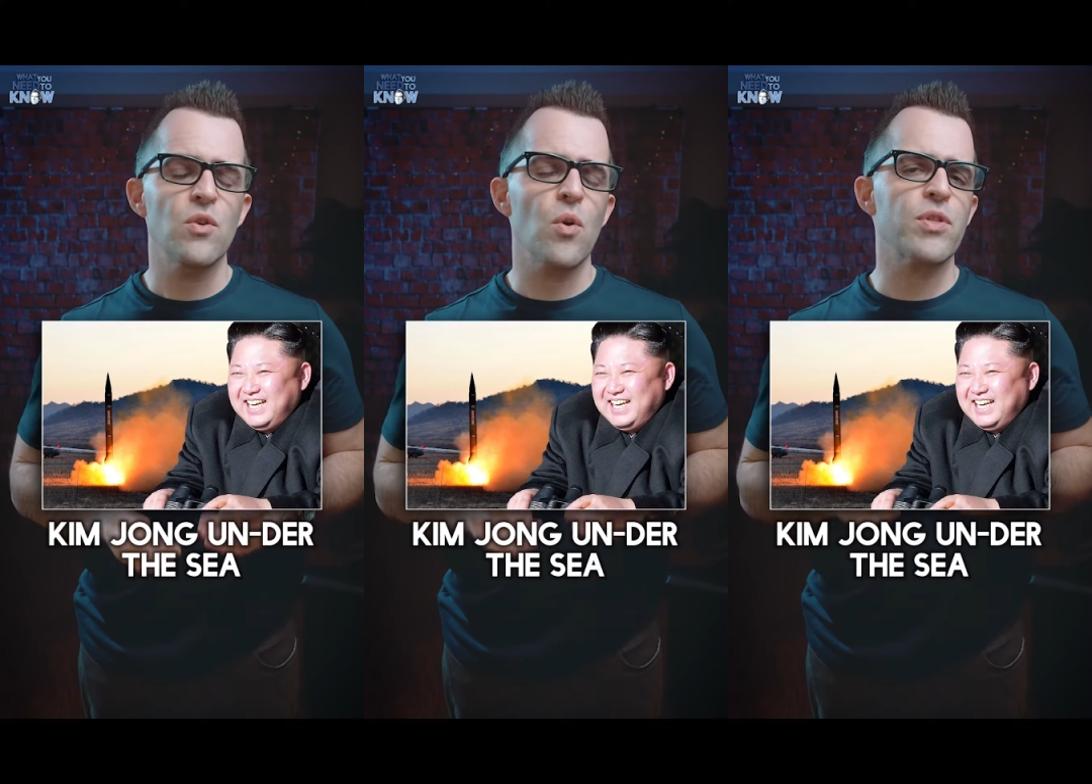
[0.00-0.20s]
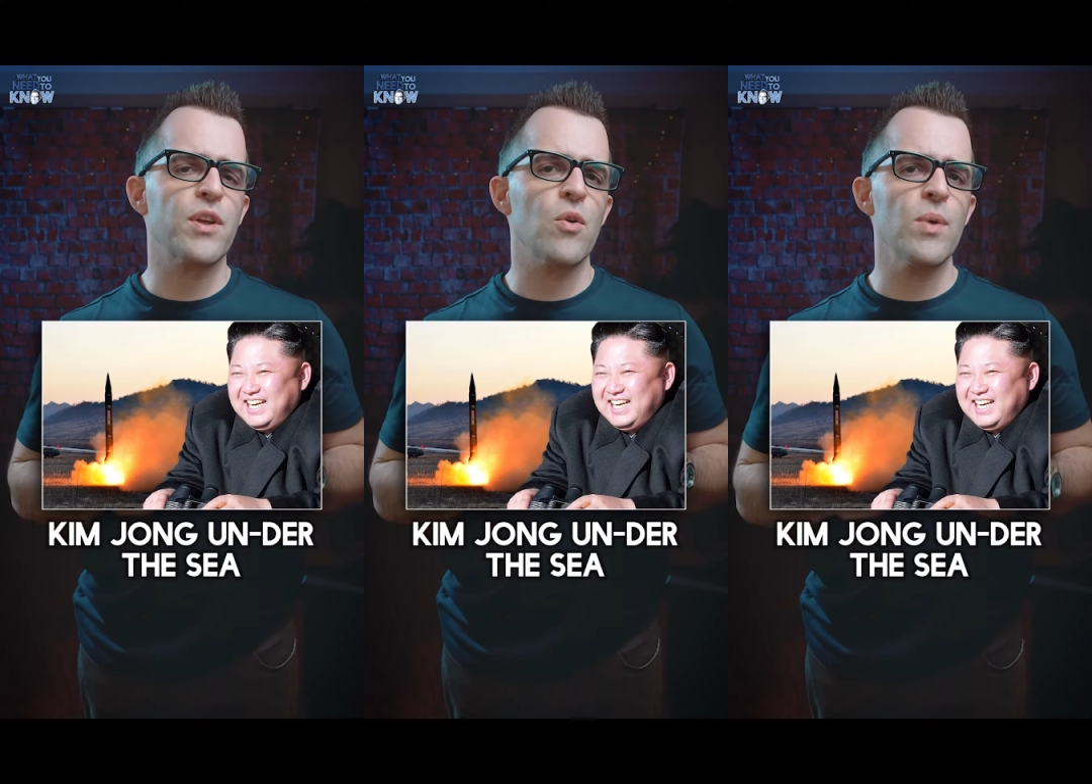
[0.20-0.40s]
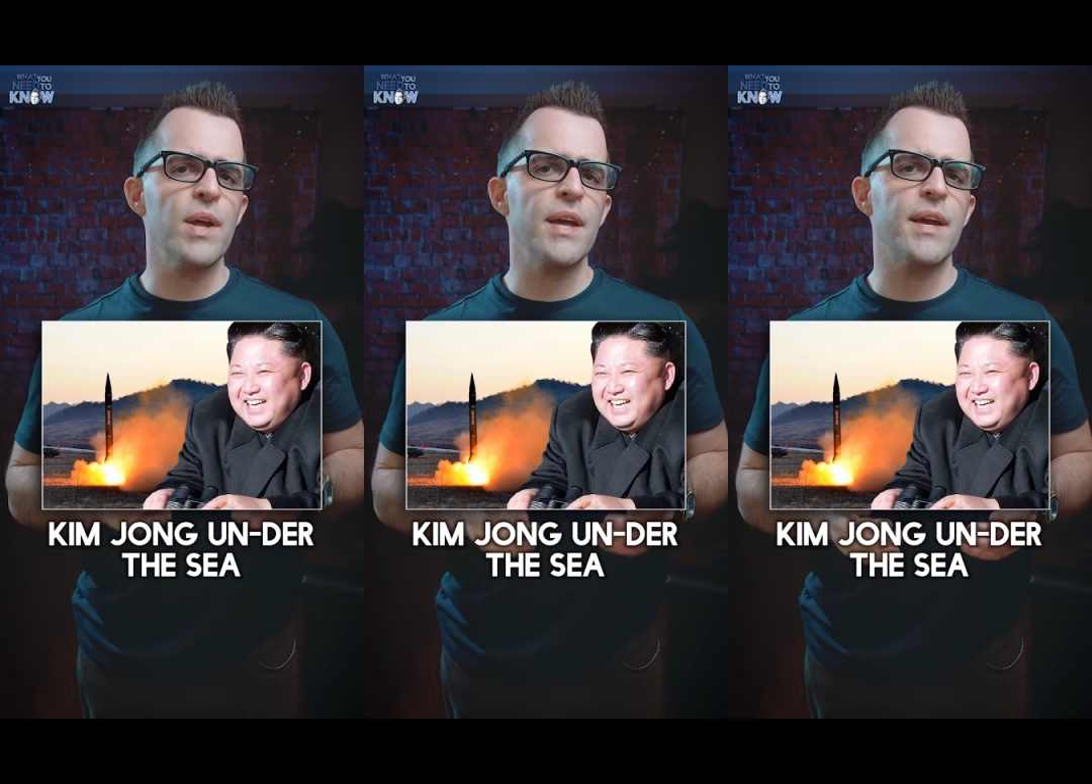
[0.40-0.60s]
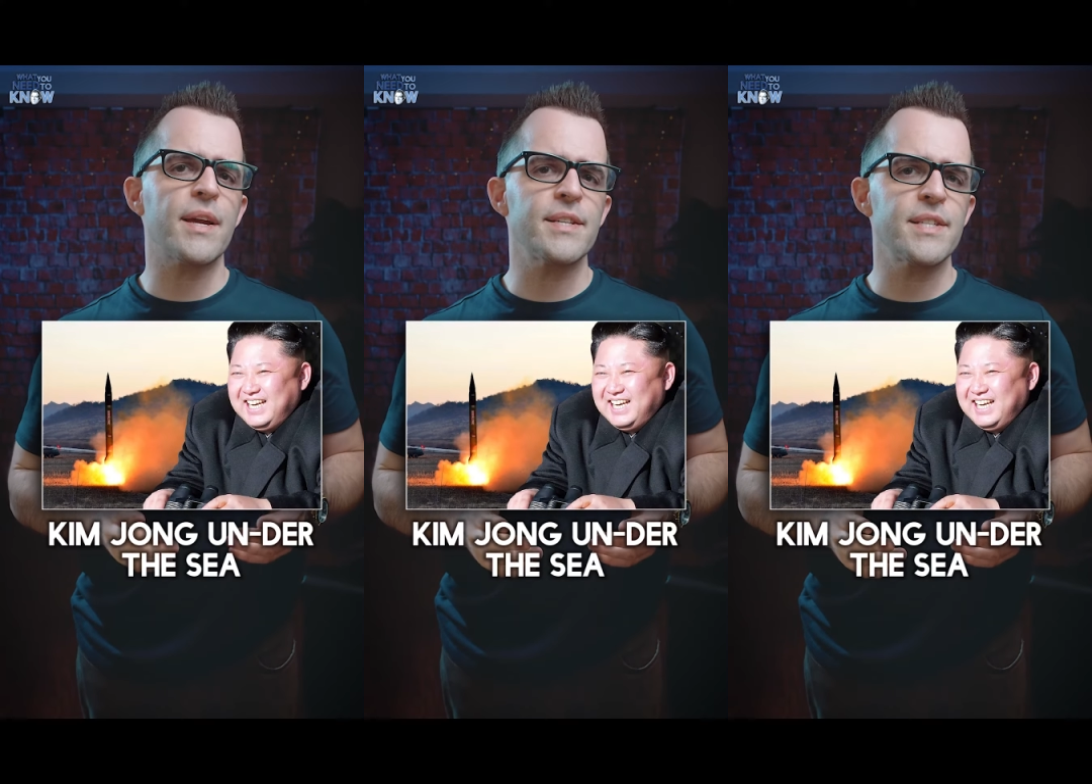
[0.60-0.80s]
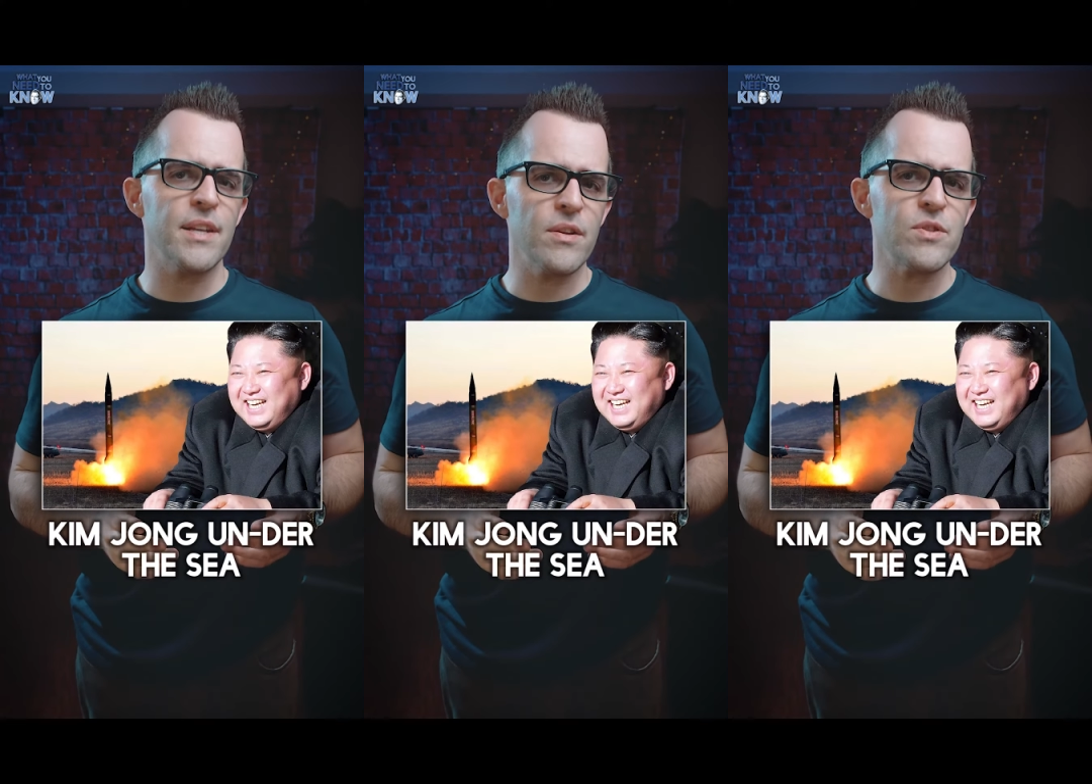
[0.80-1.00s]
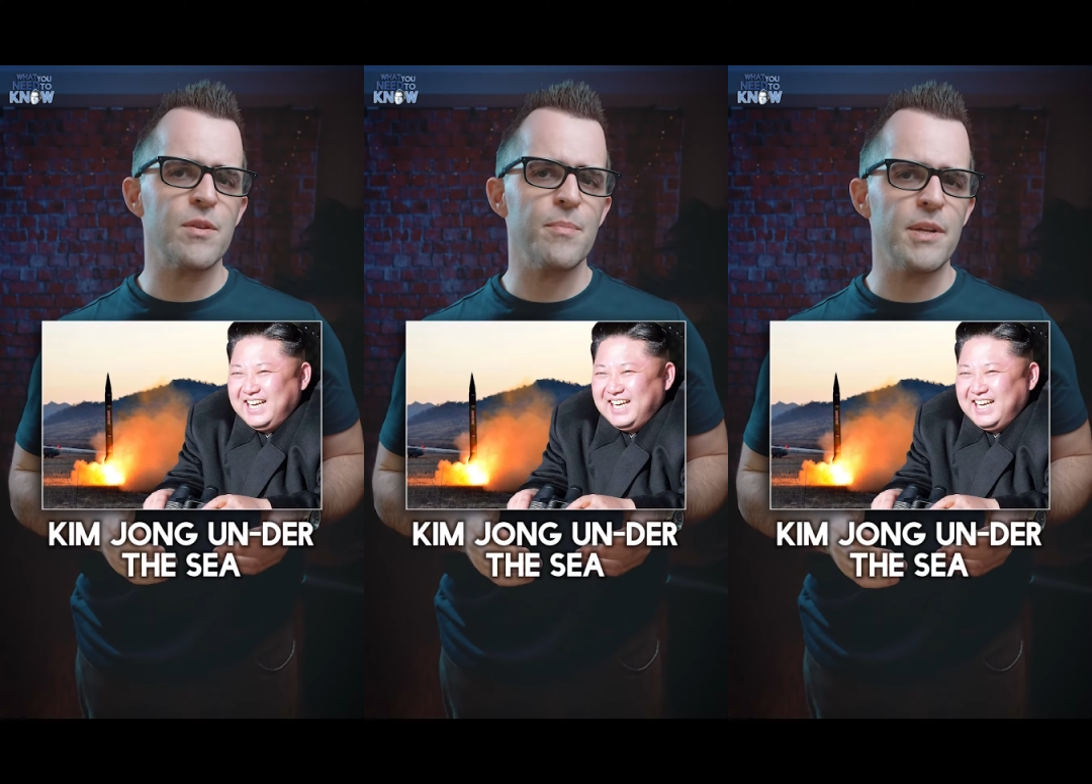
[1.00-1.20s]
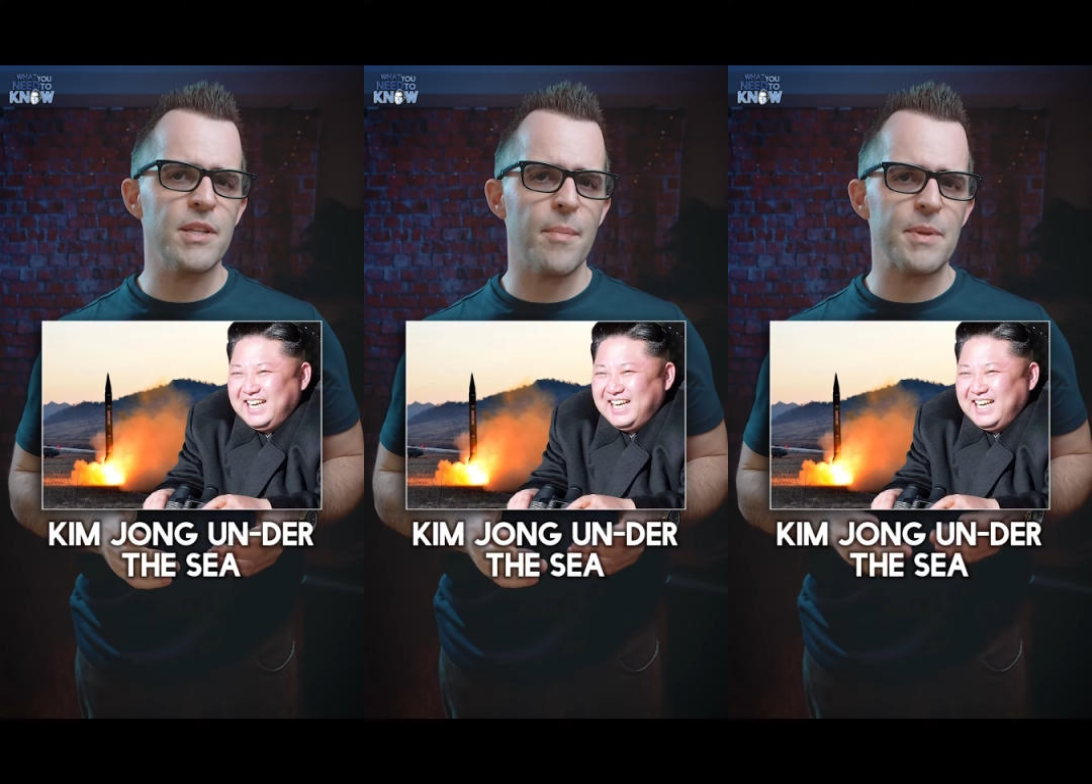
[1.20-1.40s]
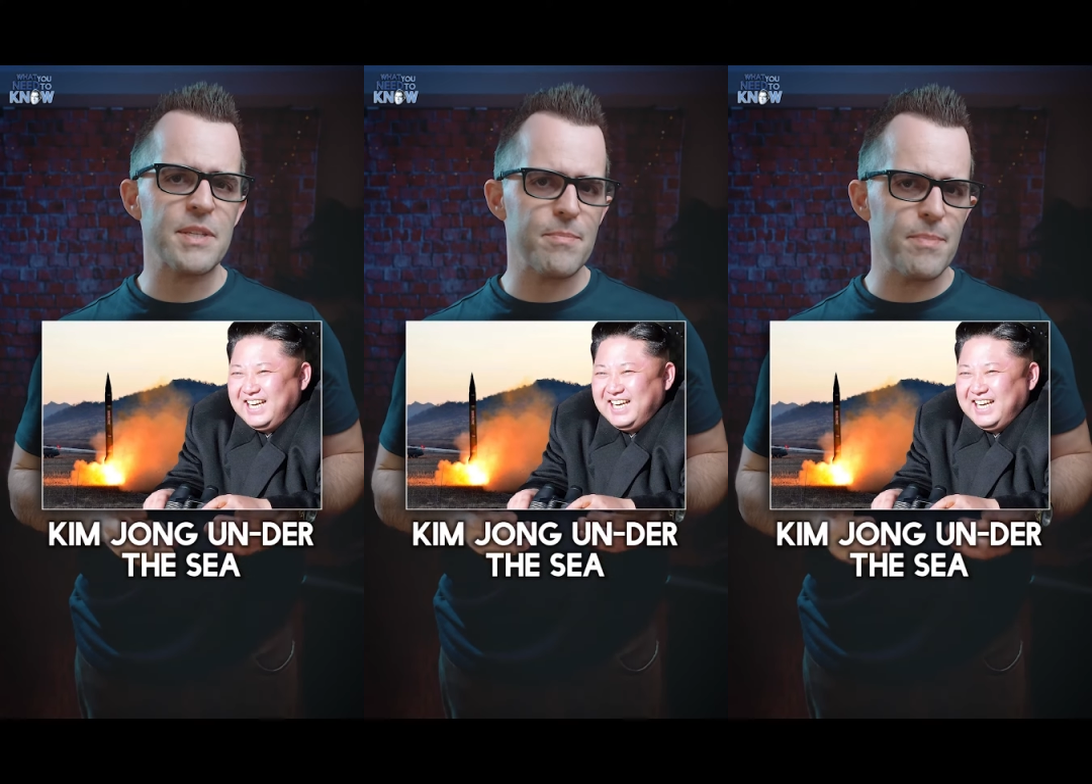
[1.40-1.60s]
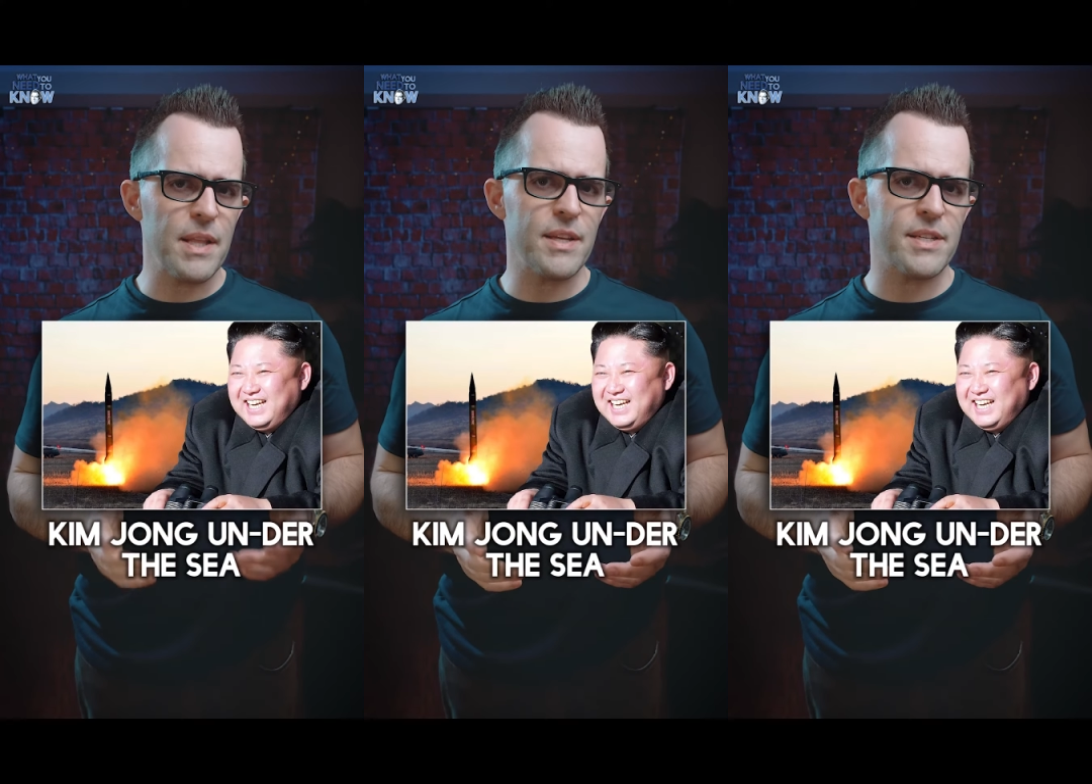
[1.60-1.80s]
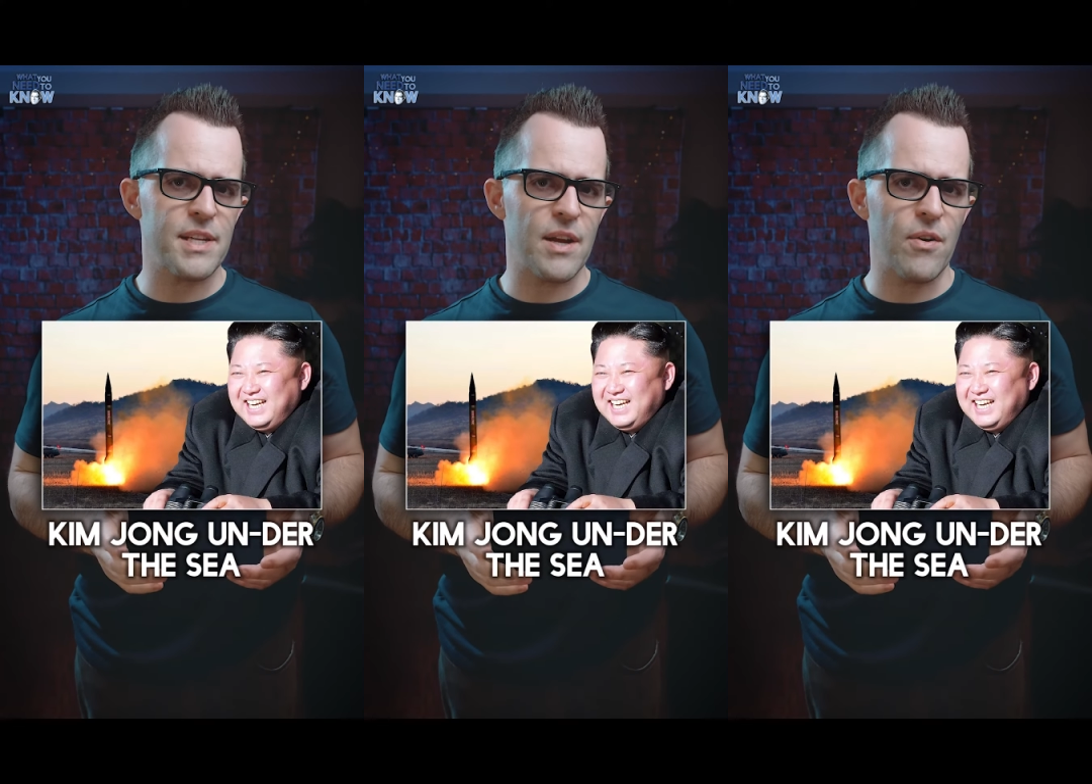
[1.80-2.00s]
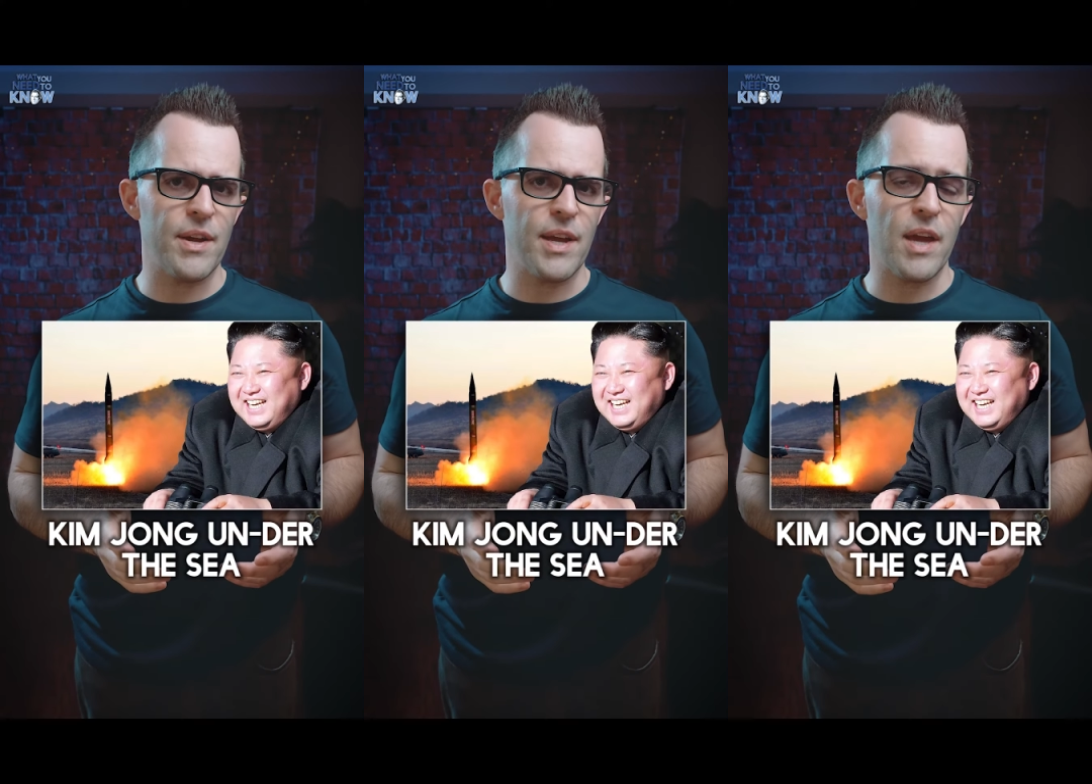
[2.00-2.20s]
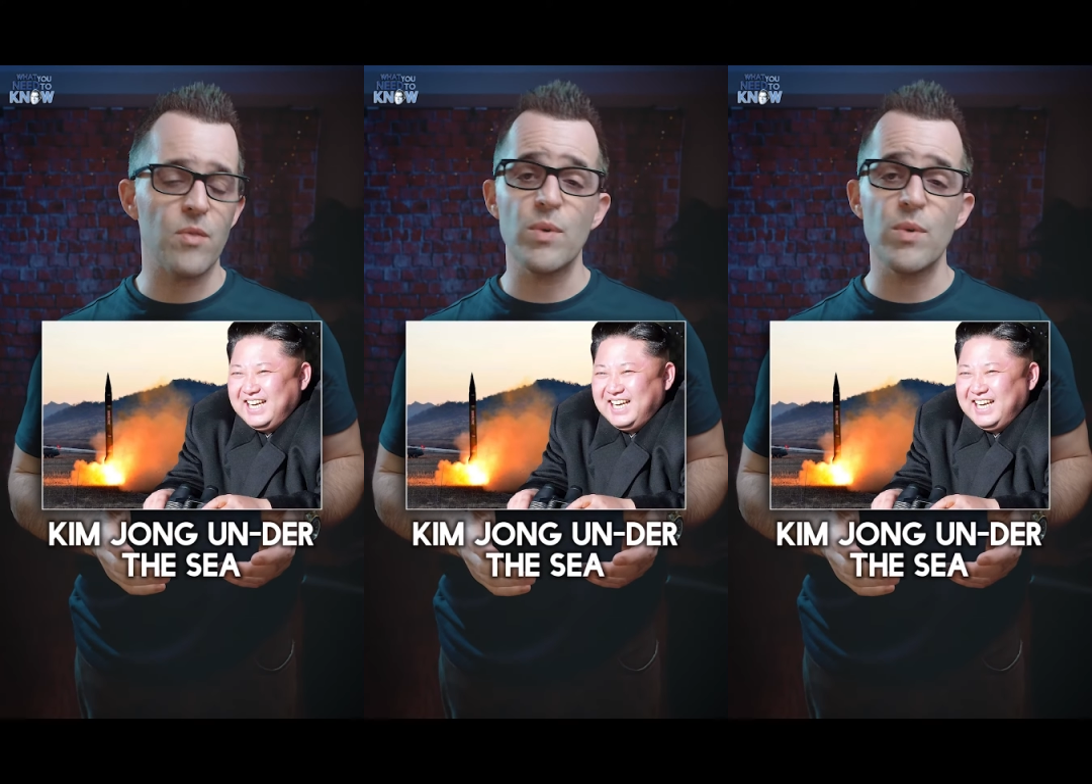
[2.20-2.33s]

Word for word: North Korea continues to build up its military